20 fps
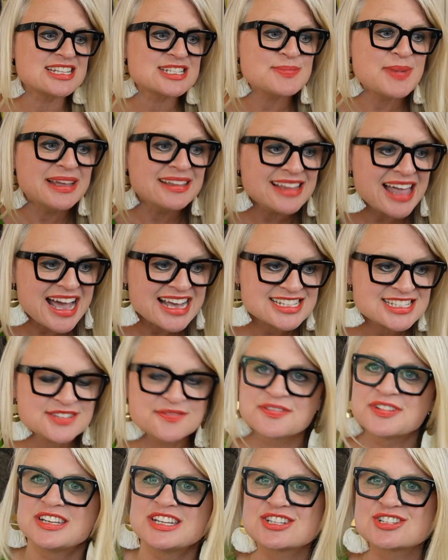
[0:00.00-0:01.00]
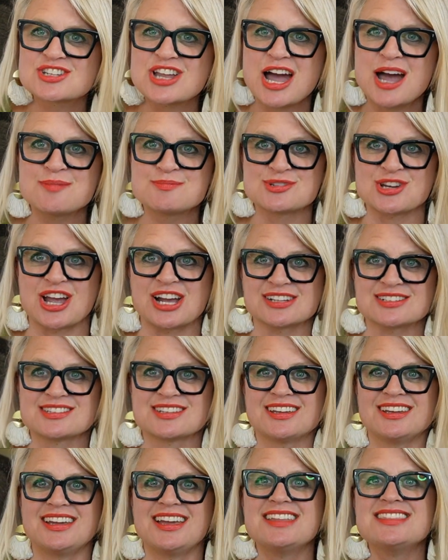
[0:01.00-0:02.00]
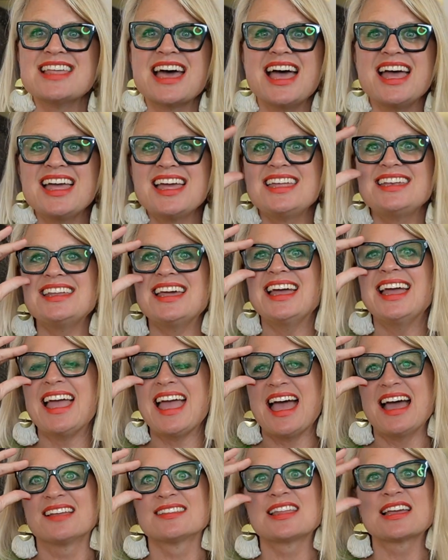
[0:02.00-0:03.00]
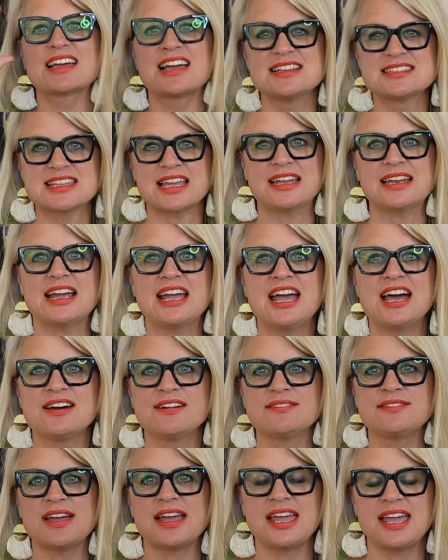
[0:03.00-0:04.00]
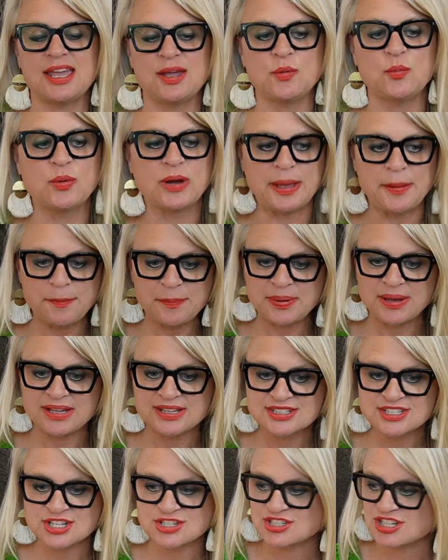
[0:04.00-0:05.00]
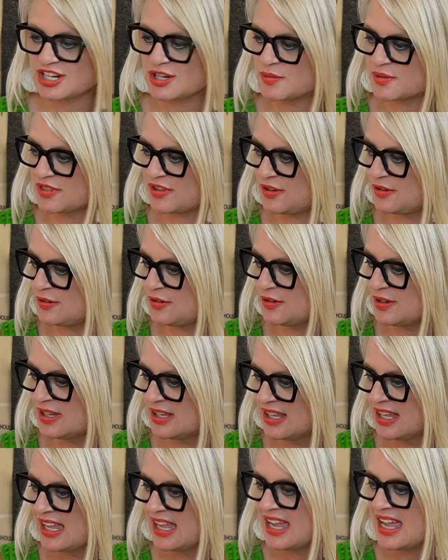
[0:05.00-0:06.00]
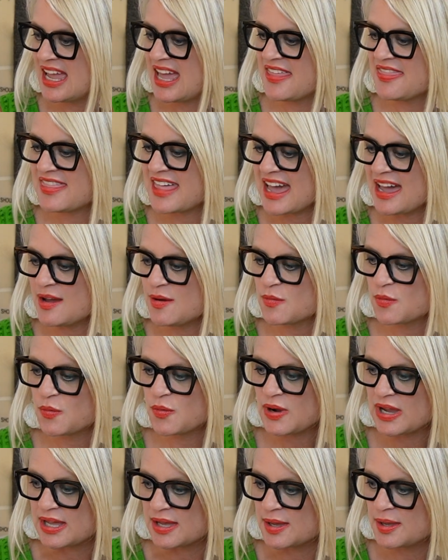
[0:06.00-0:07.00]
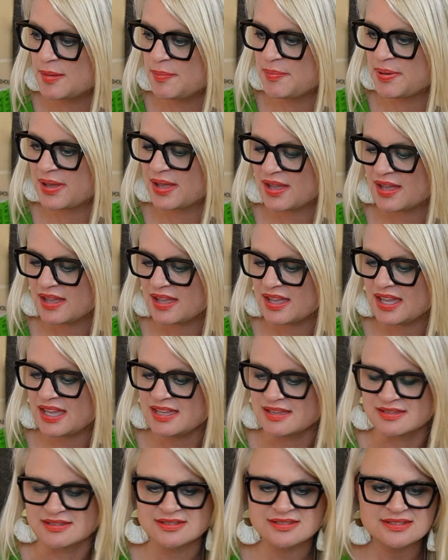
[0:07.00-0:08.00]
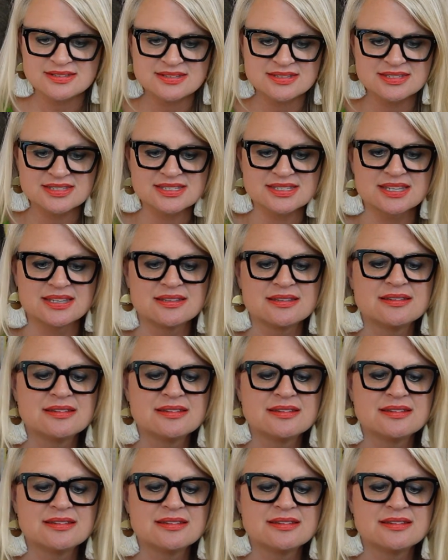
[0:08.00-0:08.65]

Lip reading: is my last finished object. And then, like I said, I have a whip to share with you. And that whip is